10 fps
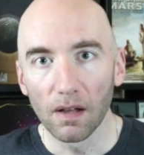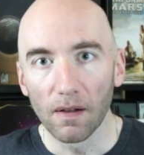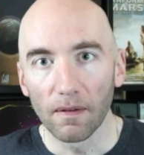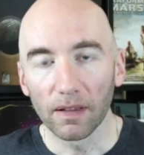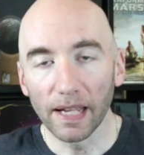
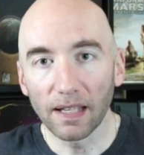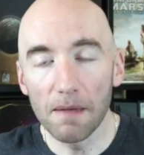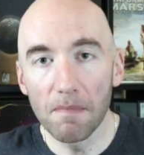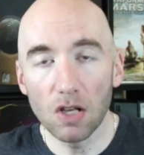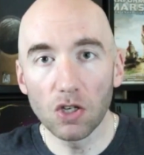Like
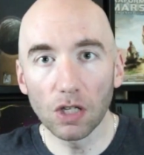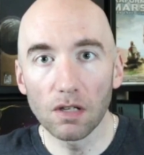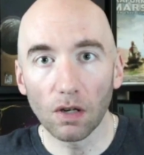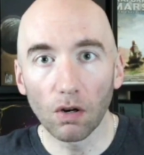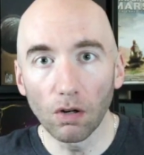I
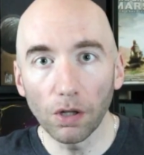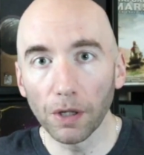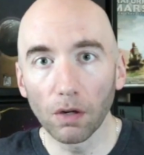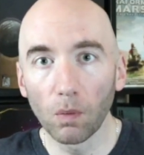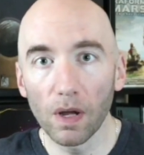mentioned
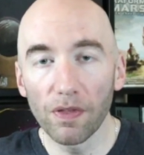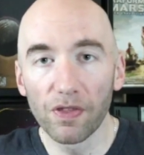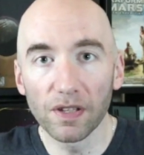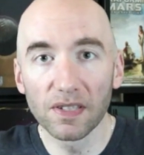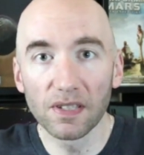earlier, with
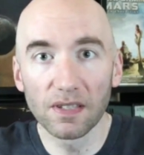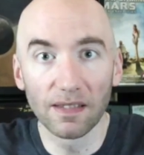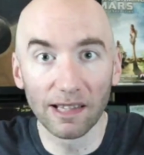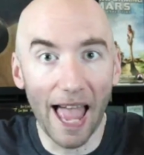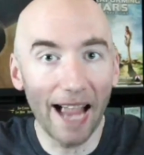
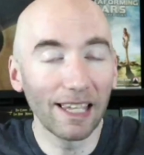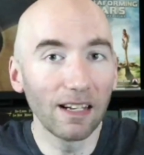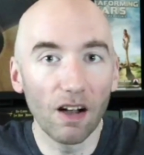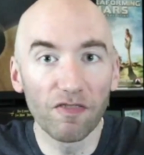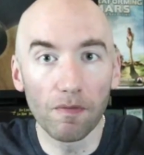the
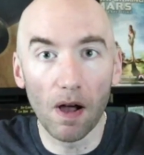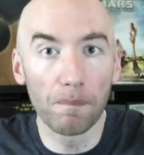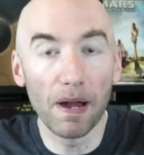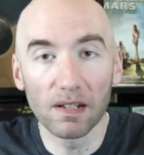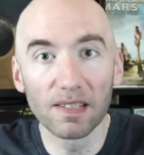lacking of
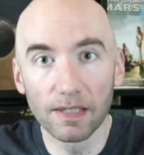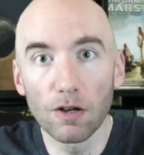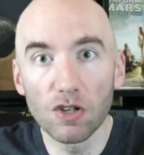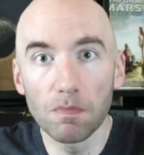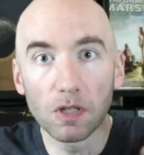apparent
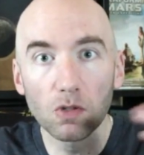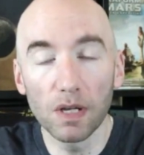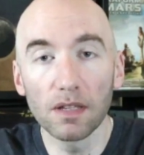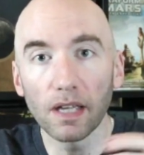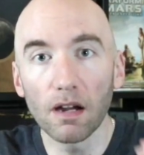synergy
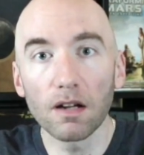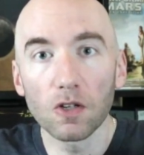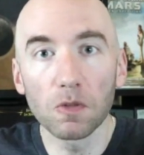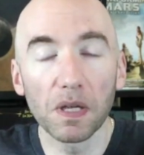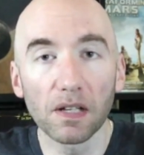between the
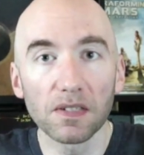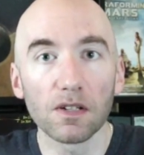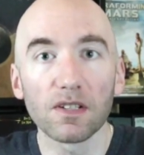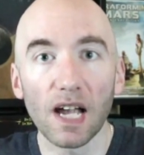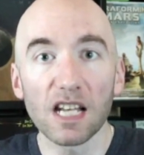characters because they're
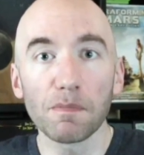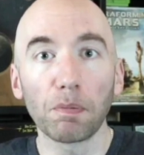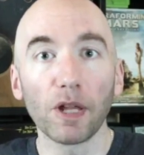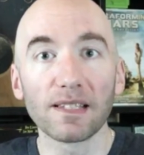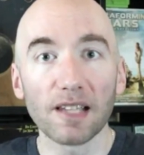designed to be
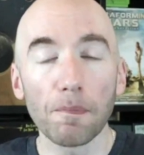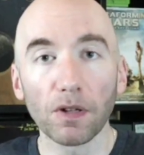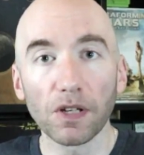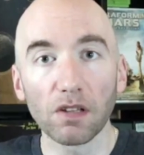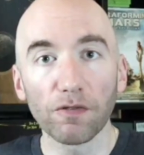played
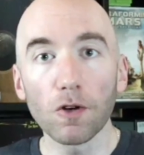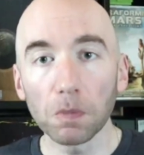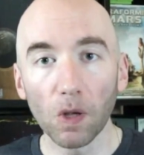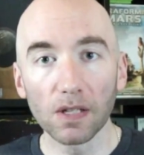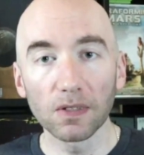separately in the
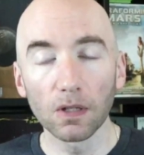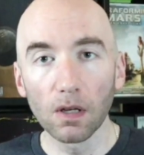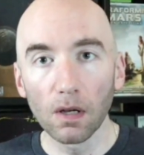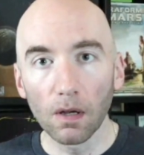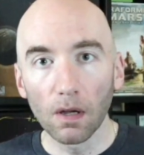first place.
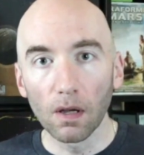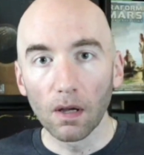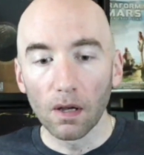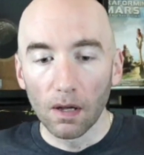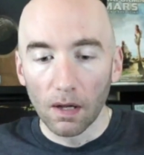
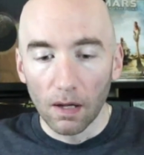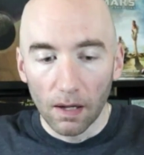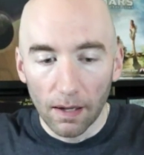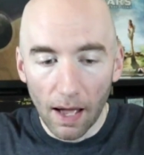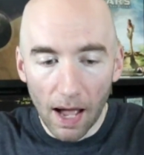
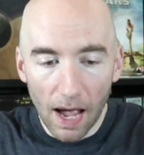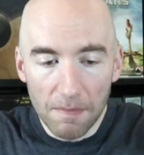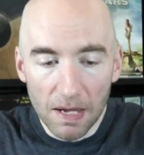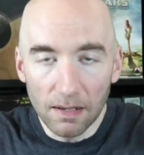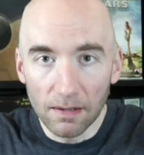I
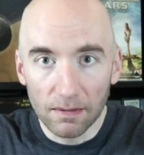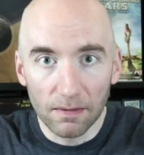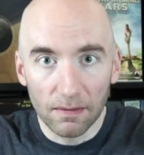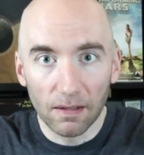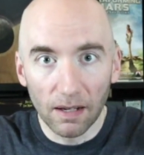mean,
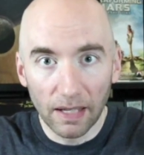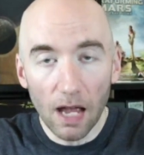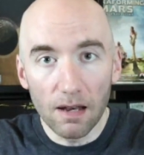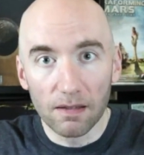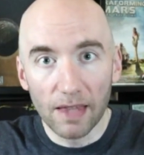
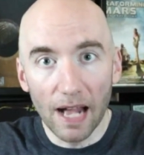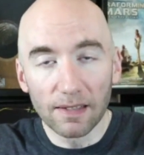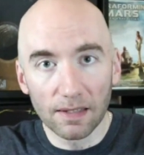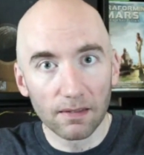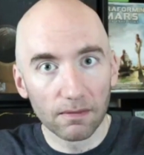again,
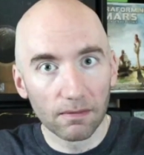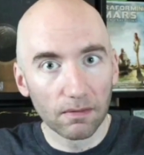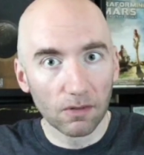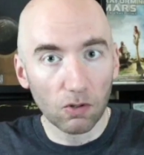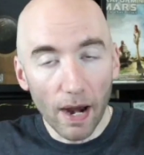that's
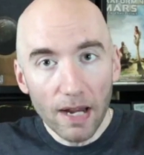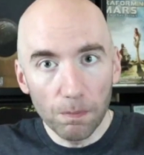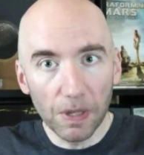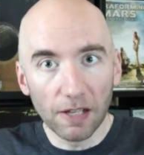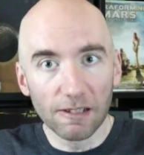
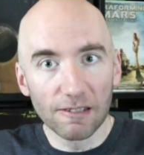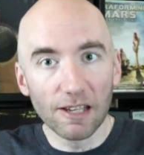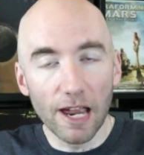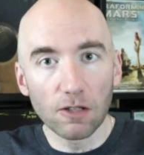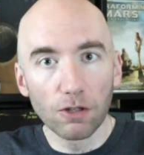great because it's
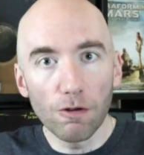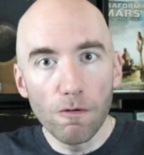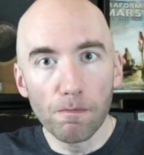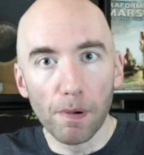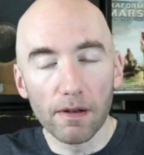staying
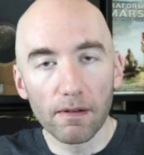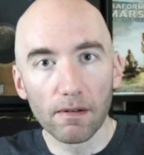true, but